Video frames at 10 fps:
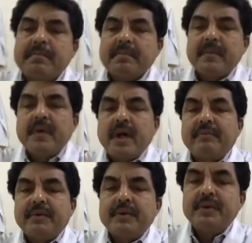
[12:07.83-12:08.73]
You
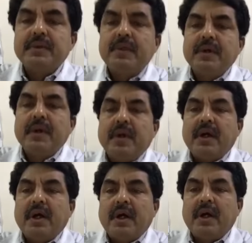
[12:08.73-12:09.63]
have to
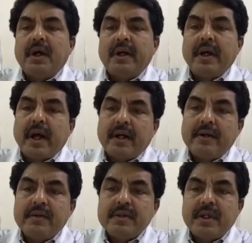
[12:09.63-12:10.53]

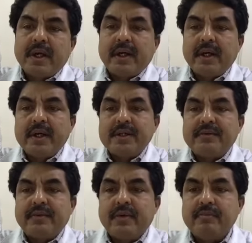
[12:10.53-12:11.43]
diagnose the case
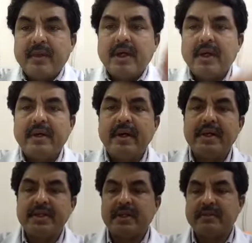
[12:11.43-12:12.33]
from the
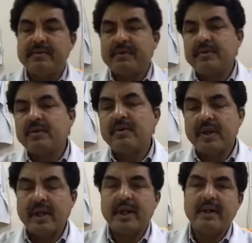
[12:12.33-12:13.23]
nature of the
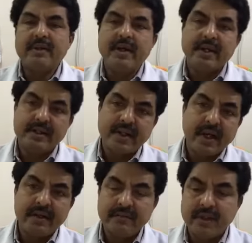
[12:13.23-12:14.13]
content,
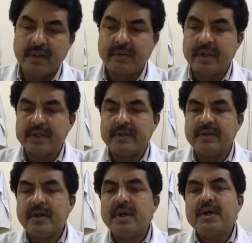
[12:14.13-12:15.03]
site of the location.
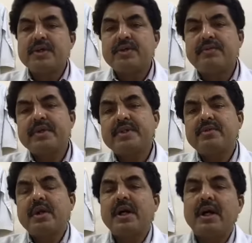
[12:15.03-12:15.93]
So
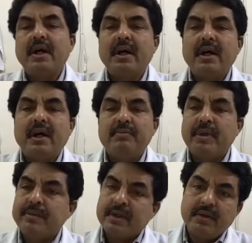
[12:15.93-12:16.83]
fistula
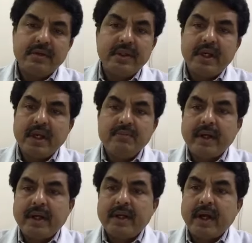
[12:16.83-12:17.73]
may be congenital,
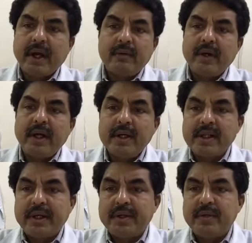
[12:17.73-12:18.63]
may be acquired, as
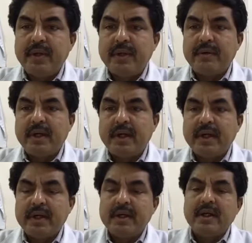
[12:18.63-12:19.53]
I told you
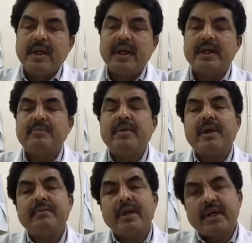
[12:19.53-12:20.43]
earlier. It
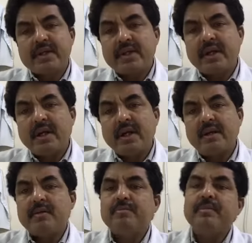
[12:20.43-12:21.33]
may be external,
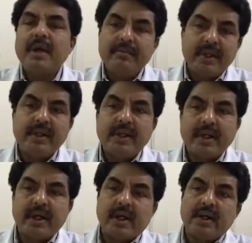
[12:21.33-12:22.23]
may be
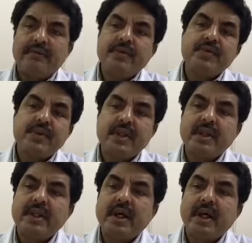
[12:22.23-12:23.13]
internal. If you see
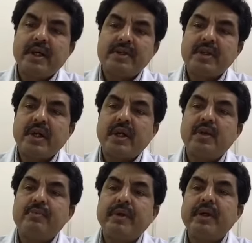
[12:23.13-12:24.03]
the external
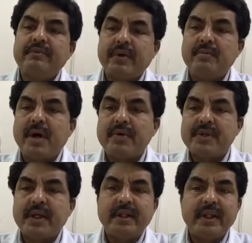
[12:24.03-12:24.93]
opening from
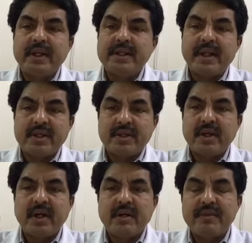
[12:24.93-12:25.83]
outside, that is the
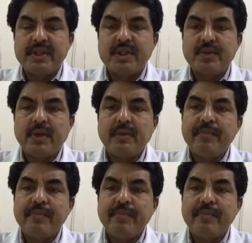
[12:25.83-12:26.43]
external fistula.